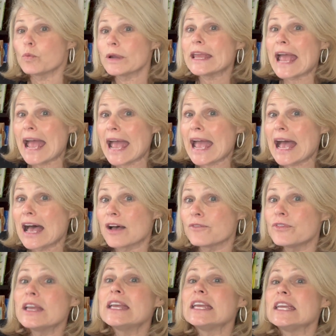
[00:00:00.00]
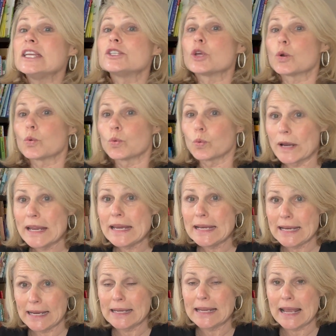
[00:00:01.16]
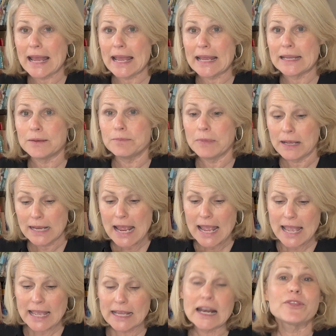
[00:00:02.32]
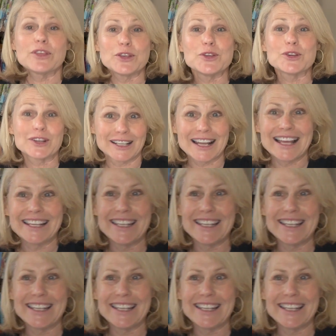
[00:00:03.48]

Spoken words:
we have is a reading game, and I think you're going to like